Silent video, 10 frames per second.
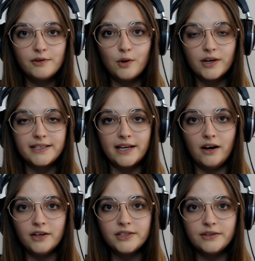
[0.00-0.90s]
course, they
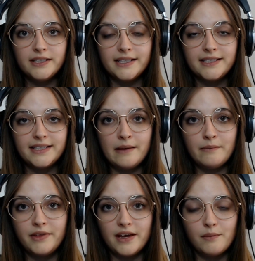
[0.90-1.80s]
also did the
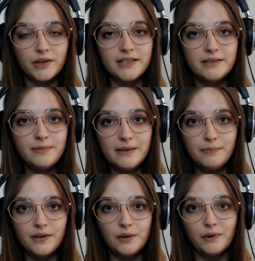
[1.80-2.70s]
same thing where these
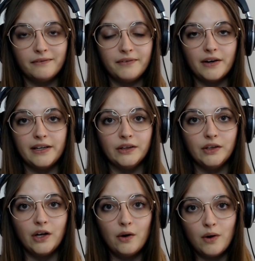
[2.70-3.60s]
people were very
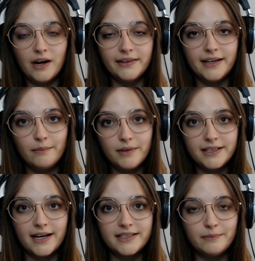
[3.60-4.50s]
low on the
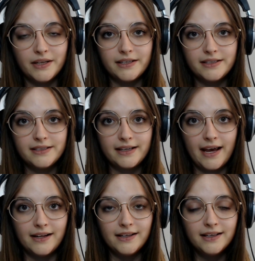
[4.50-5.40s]
hypnotizability
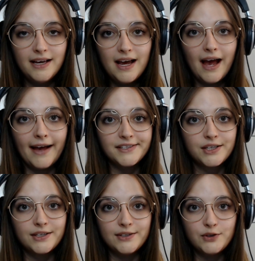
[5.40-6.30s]
scale as a
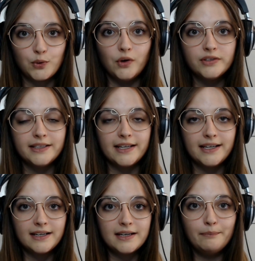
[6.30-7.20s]
control, so they
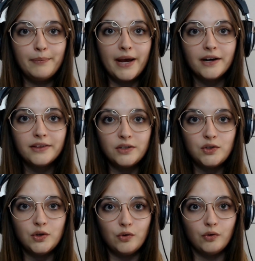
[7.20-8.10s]
can compare the
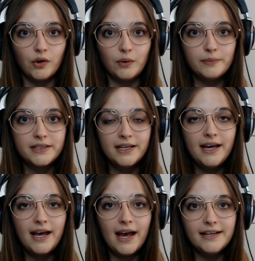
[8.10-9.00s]
2 groups
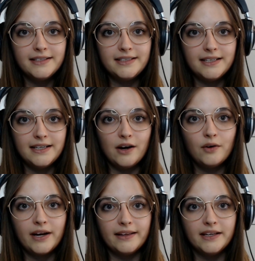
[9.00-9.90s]
and see,
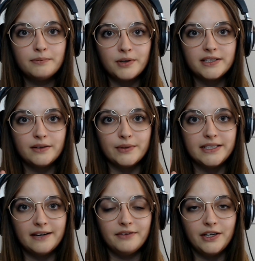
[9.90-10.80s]
okay, this person was
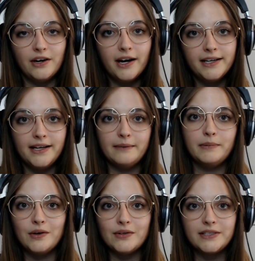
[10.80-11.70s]
definitely not in
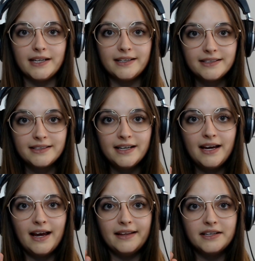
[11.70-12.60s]
hypnosis,
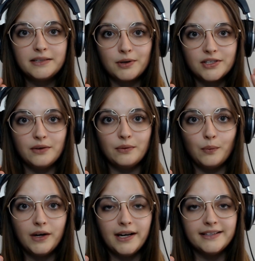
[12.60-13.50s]
and this person
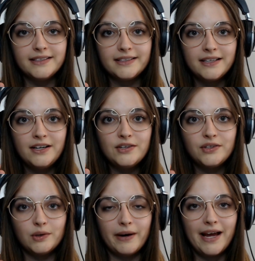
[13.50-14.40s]
was.
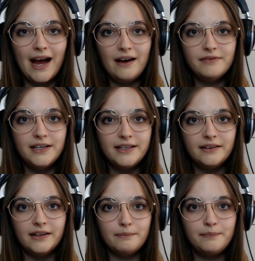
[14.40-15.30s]
So by having
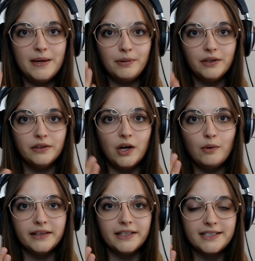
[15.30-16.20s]
the people
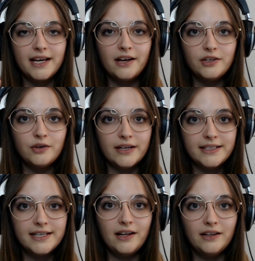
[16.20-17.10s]
low on the scale, you can
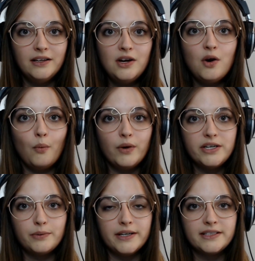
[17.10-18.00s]
tell
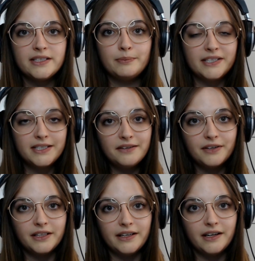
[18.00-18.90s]
which ones
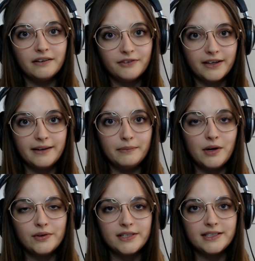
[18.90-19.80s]
specifically are for
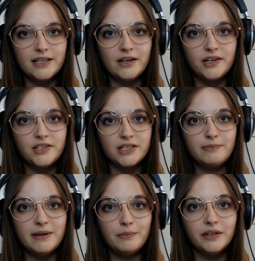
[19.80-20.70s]
hypnosis and not just
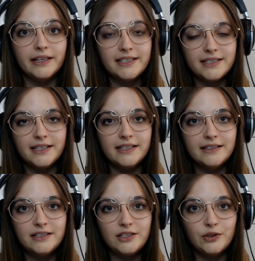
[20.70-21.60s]
people
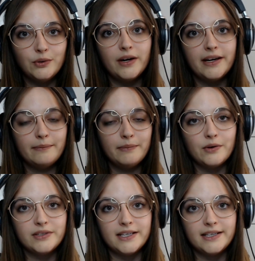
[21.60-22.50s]
listening to a
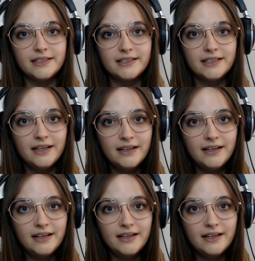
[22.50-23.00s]
hypnosis